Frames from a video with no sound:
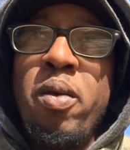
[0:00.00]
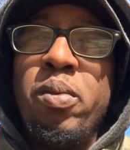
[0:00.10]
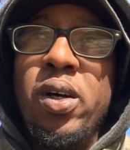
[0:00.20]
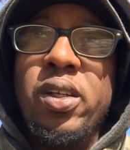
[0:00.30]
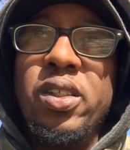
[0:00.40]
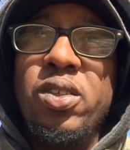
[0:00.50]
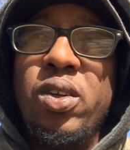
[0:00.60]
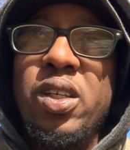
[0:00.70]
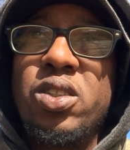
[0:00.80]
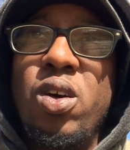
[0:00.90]
But,
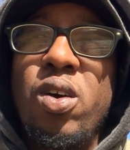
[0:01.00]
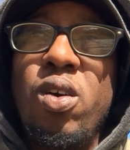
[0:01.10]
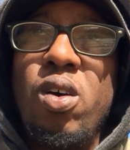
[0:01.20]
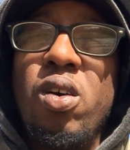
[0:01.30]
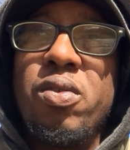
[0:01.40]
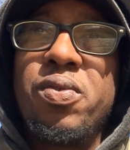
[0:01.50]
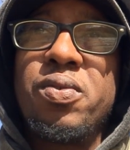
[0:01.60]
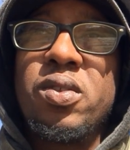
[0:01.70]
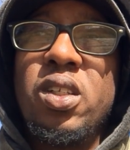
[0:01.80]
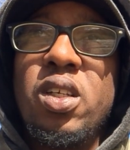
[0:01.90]
they start off,
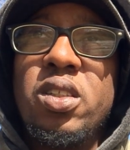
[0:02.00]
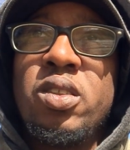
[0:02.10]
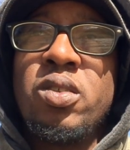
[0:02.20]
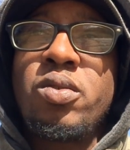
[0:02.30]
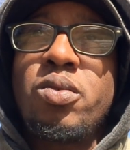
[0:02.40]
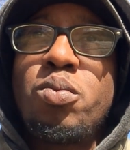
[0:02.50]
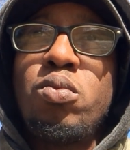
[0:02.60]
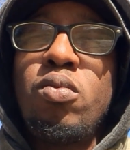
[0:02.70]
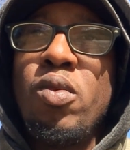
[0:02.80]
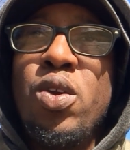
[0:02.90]

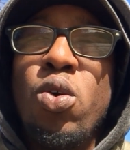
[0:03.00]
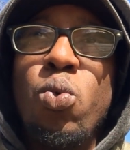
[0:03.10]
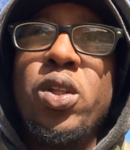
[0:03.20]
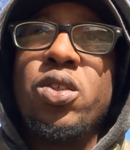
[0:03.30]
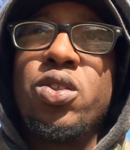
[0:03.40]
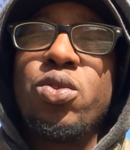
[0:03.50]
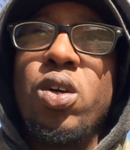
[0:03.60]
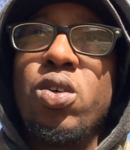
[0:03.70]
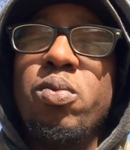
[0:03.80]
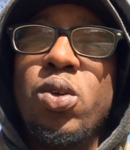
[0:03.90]
with the
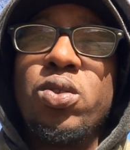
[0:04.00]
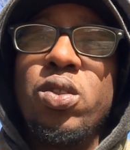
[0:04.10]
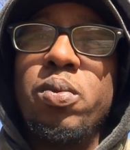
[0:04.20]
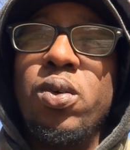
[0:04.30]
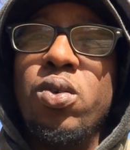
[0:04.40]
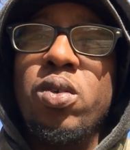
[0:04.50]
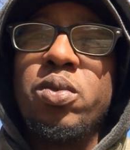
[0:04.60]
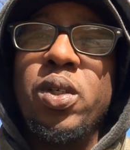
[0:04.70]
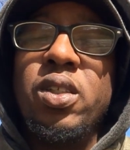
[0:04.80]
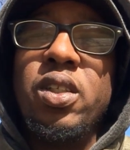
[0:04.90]
struggle, most of the
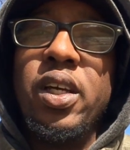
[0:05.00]
poems, but then